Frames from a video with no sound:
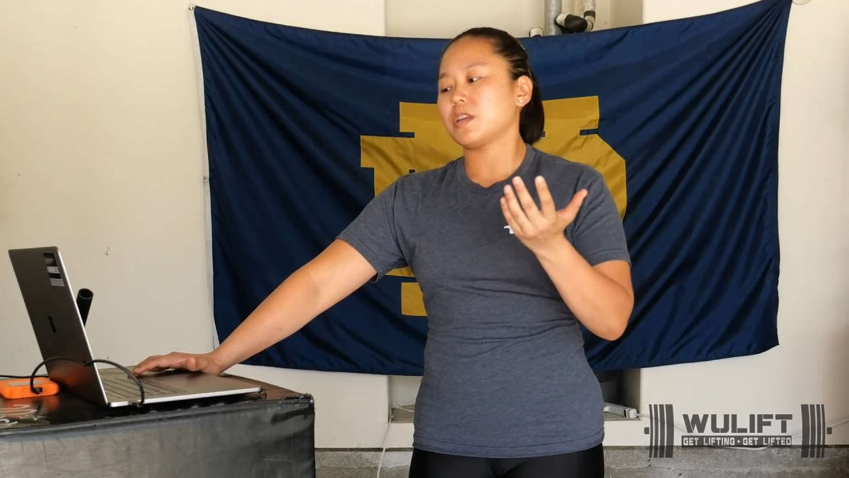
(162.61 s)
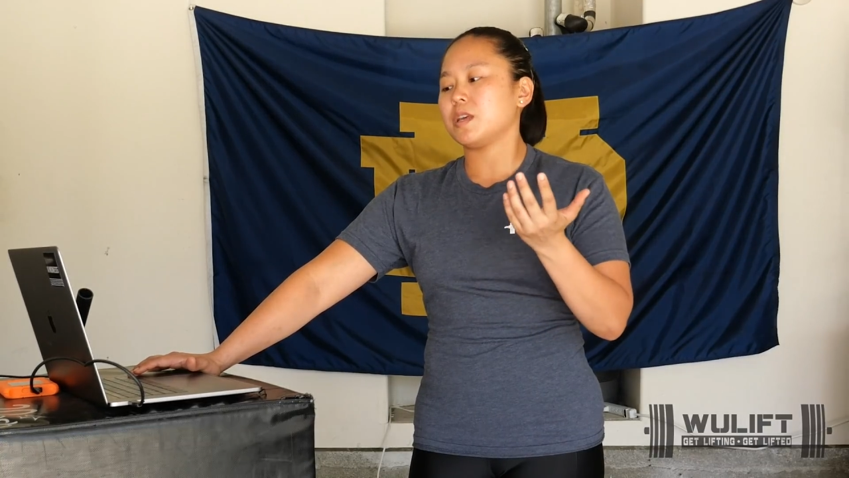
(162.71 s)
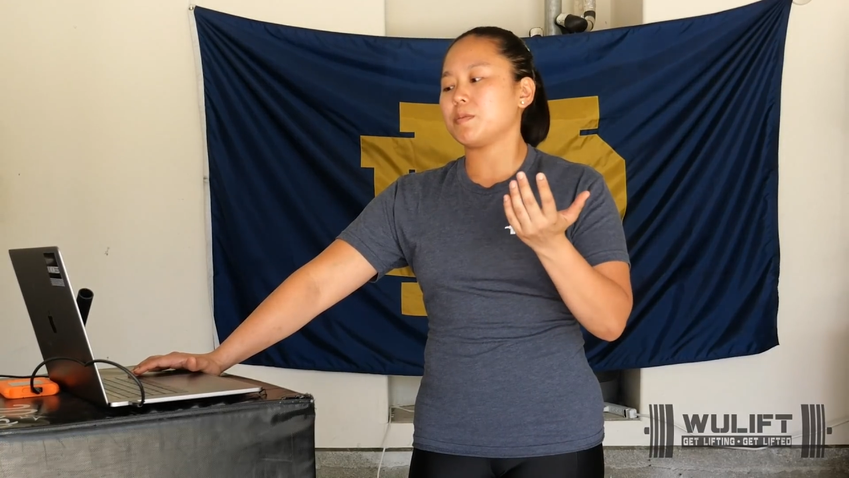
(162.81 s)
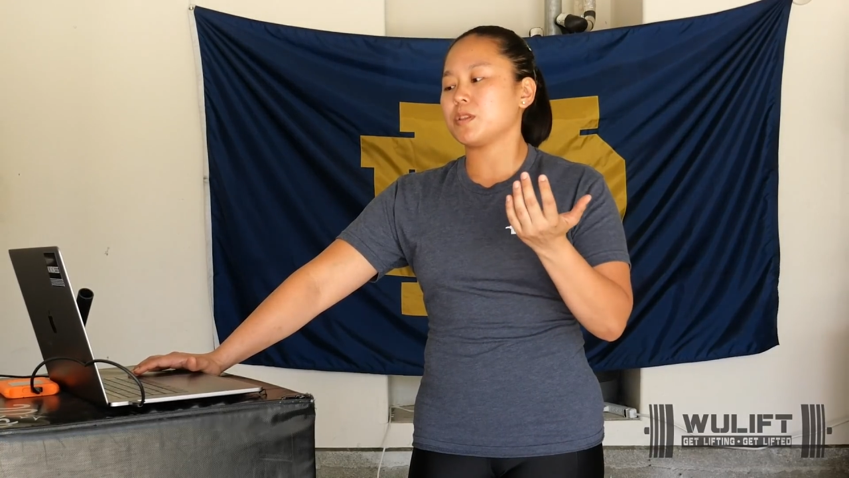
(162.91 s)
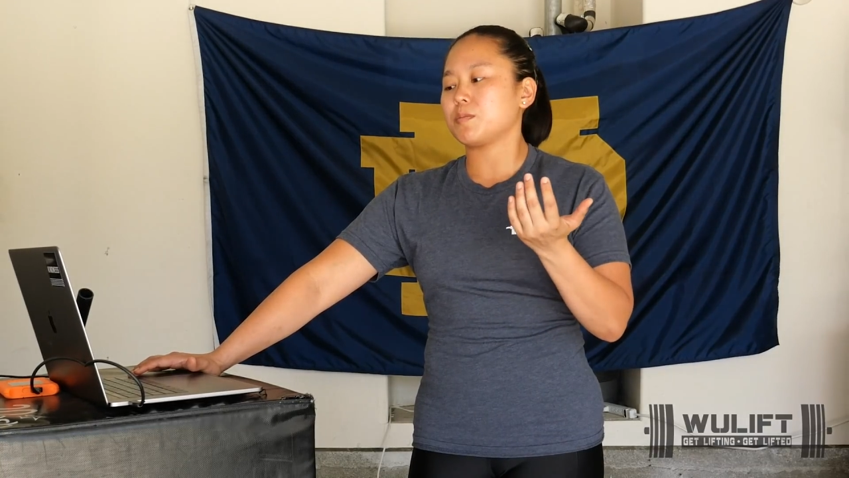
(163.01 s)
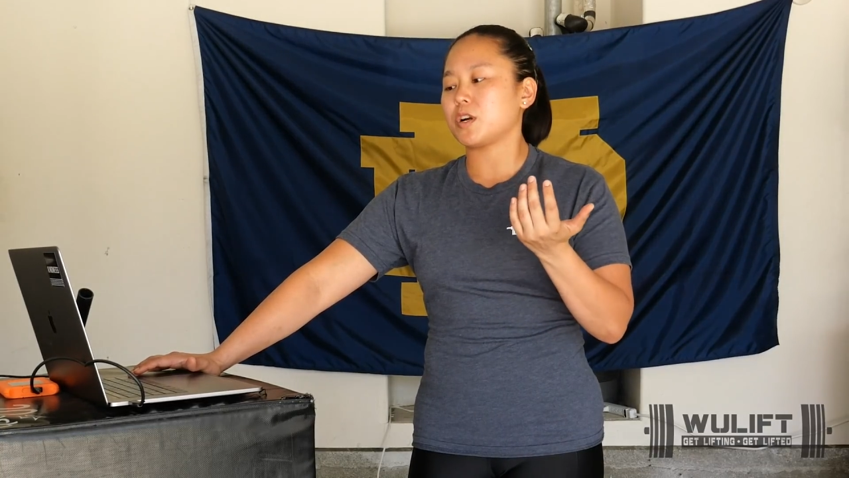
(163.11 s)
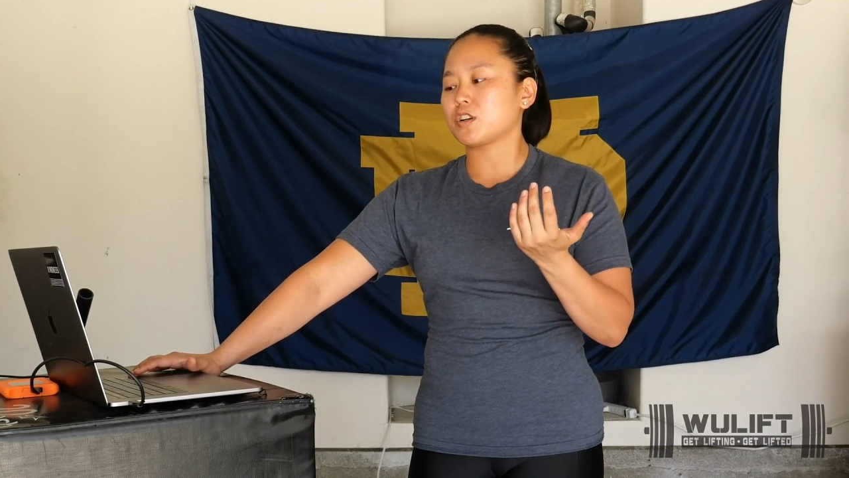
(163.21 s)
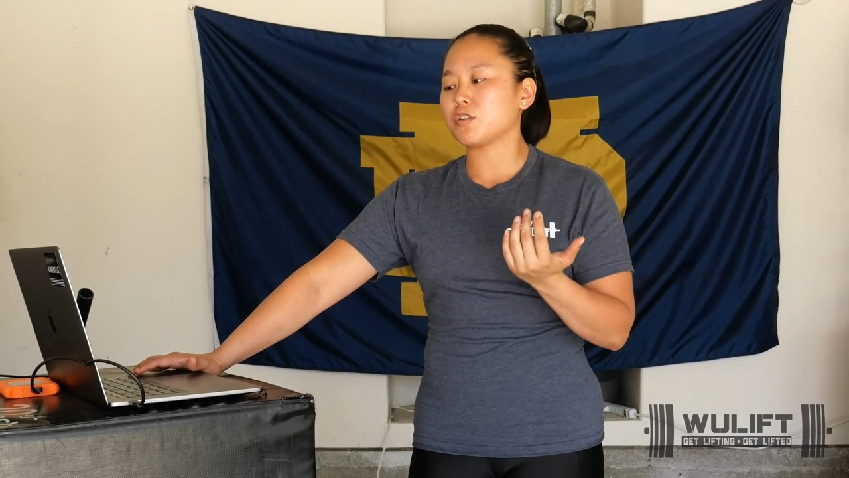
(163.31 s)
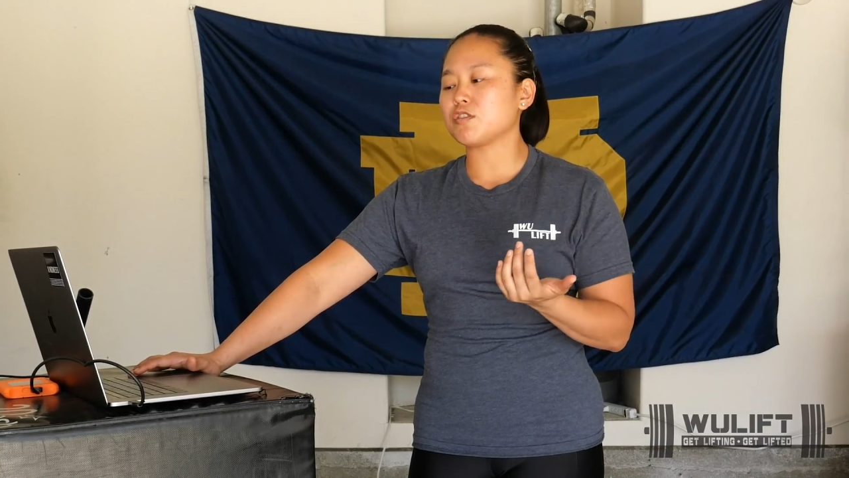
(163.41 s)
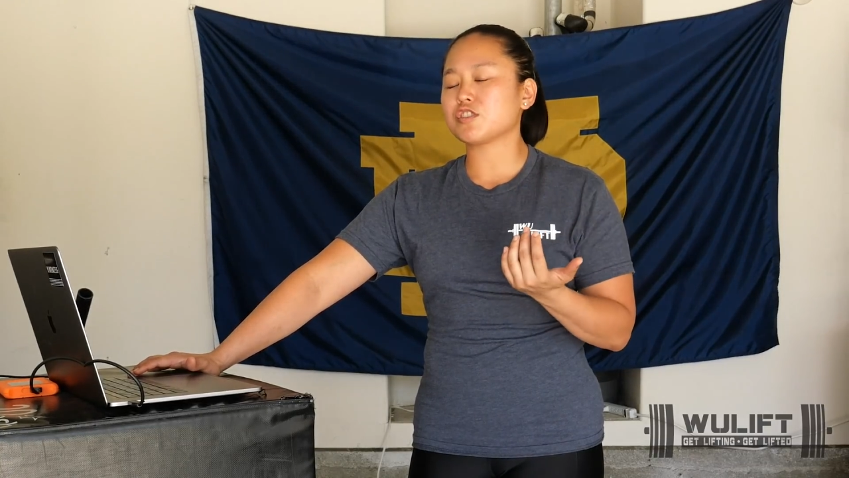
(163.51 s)
keeping the bar
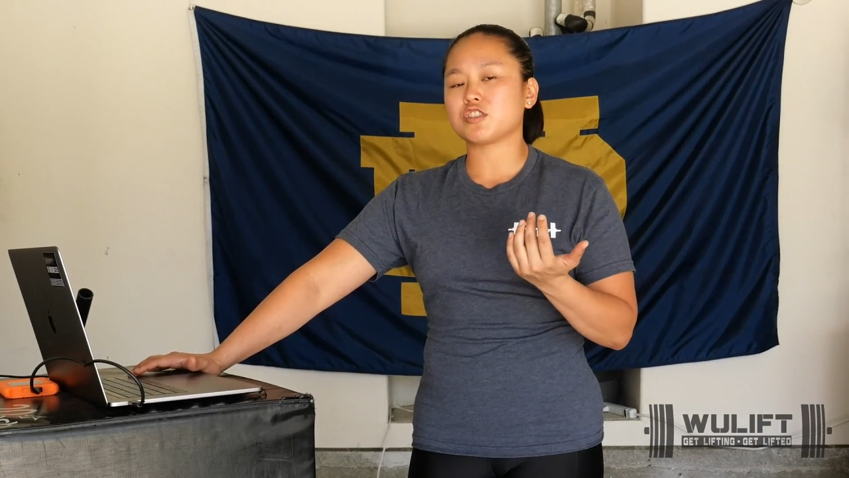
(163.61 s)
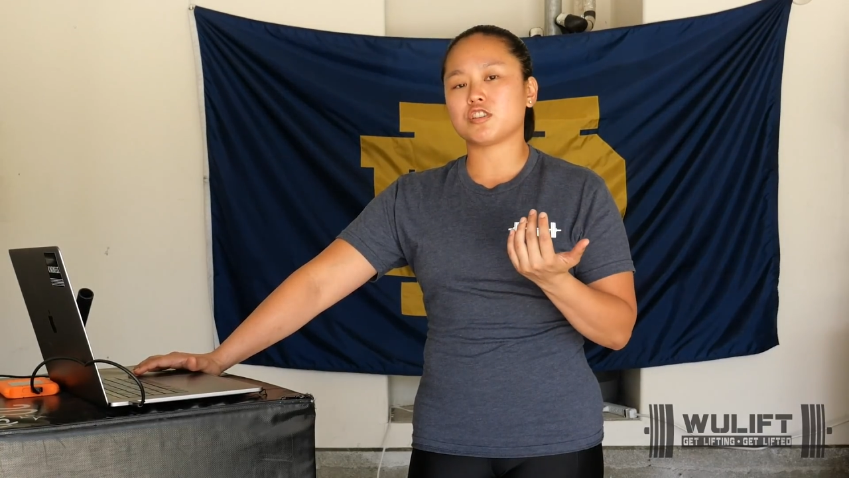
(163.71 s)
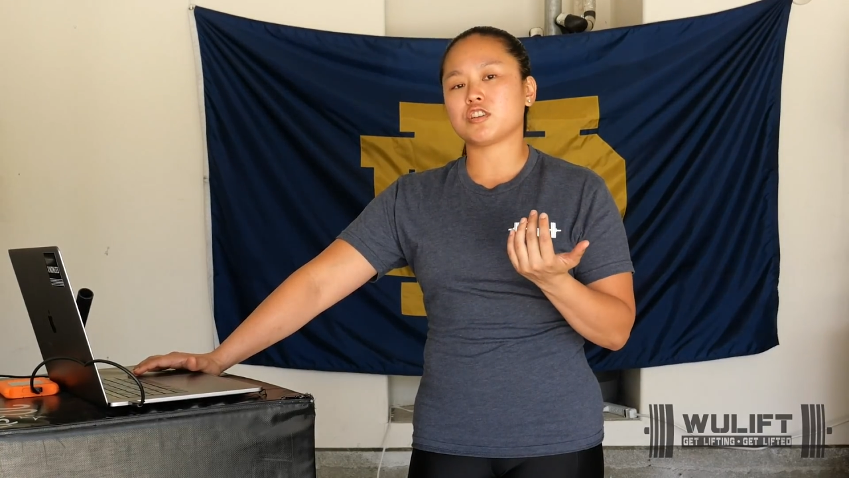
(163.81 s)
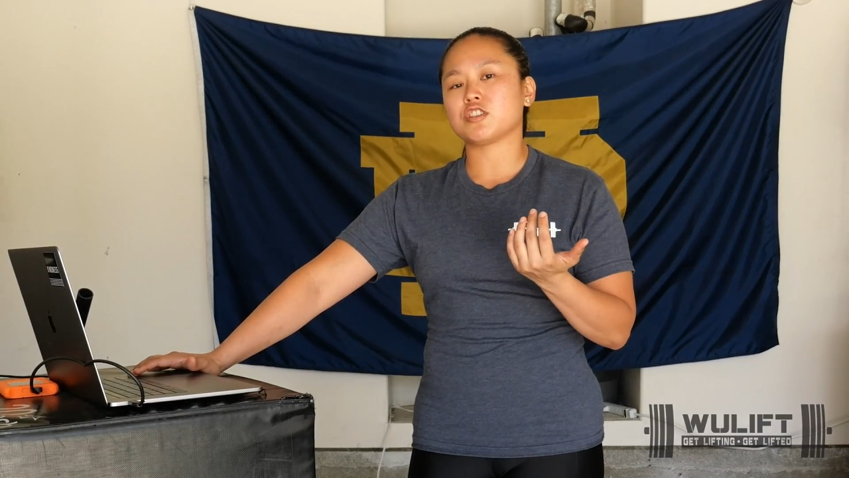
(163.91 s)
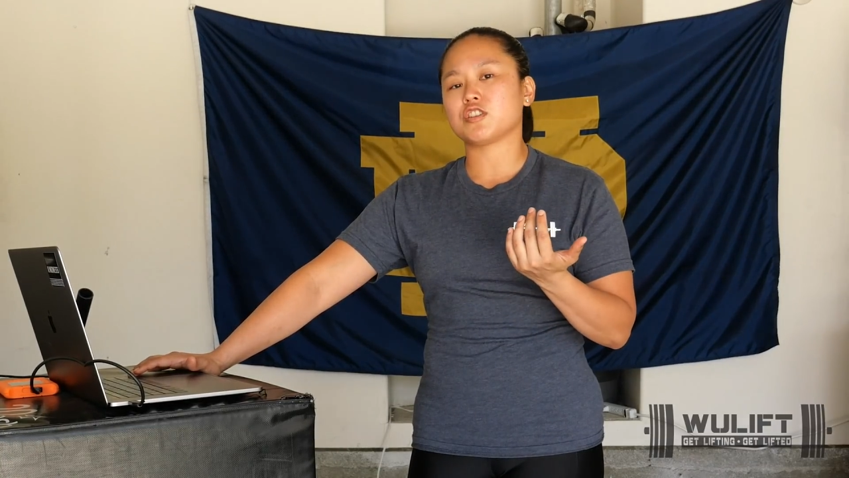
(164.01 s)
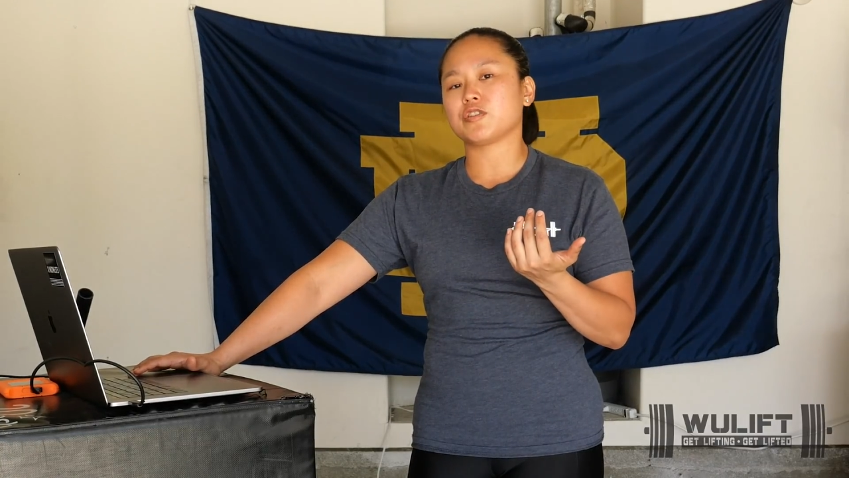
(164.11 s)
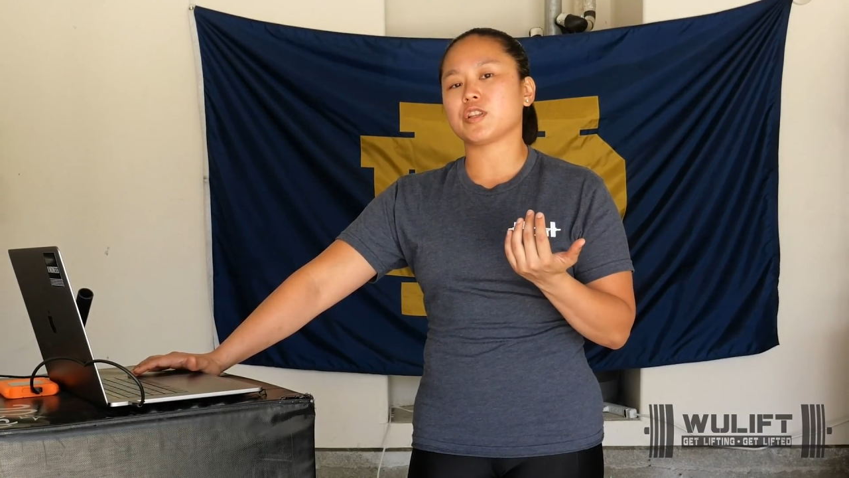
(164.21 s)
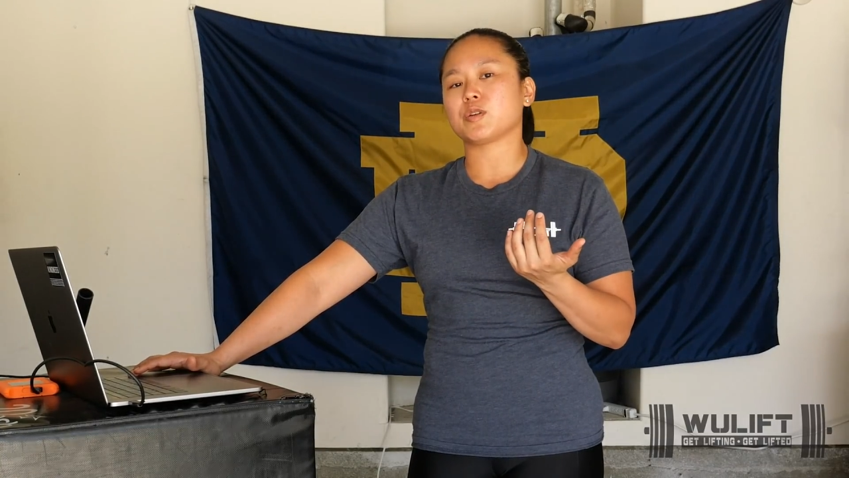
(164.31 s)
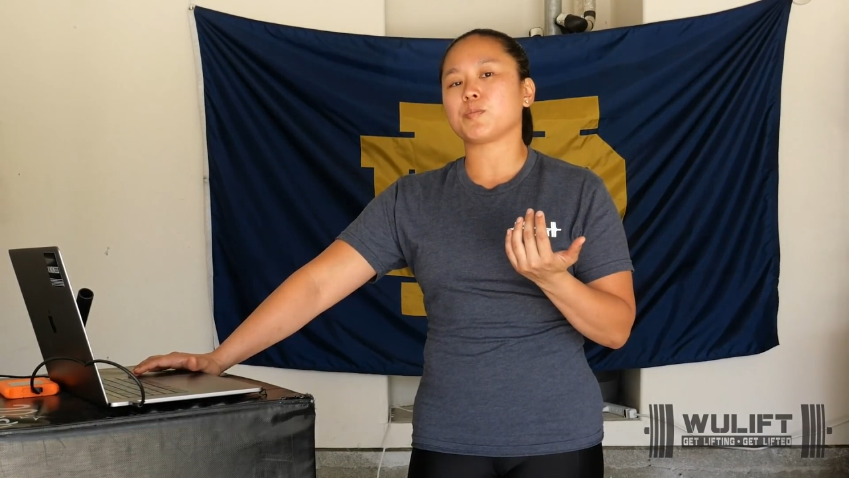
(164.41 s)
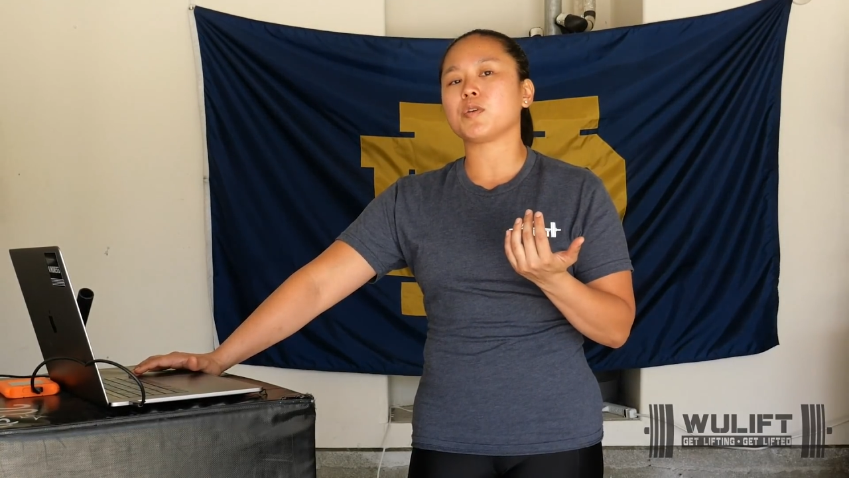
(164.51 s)
closer to her during the